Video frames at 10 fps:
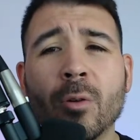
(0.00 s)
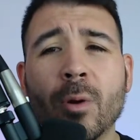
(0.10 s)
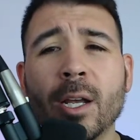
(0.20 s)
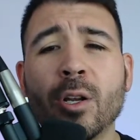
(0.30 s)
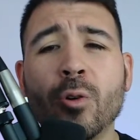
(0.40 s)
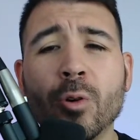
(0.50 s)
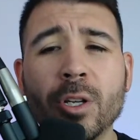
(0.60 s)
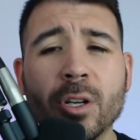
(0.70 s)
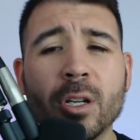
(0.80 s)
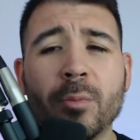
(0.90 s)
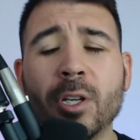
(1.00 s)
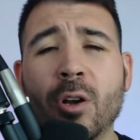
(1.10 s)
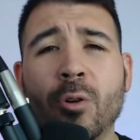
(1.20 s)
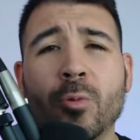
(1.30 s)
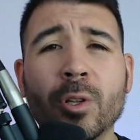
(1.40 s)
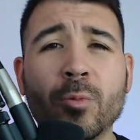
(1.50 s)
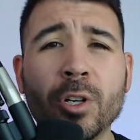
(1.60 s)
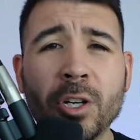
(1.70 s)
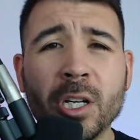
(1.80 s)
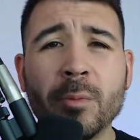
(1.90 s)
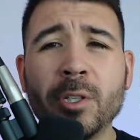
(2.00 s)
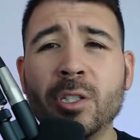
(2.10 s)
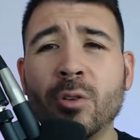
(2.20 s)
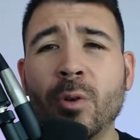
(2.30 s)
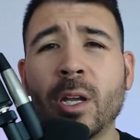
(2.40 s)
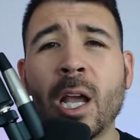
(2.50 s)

Right. Who are you going to be going with? What are you going to be doing?